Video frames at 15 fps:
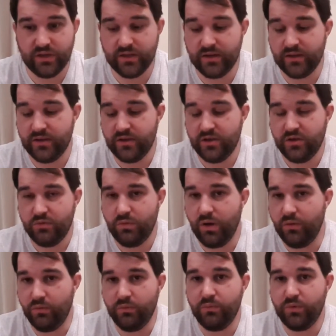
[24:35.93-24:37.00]
And what I
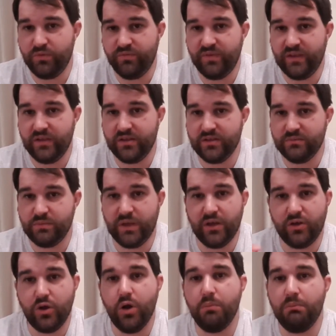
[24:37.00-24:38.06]
would think would be a
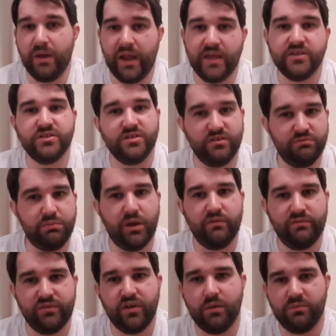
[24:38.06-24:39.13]
combination of
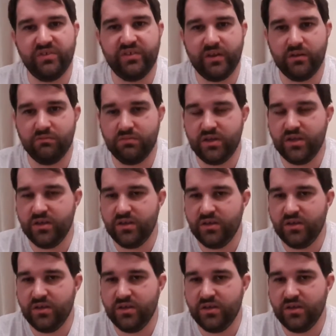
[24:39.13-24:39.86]
both types of scenery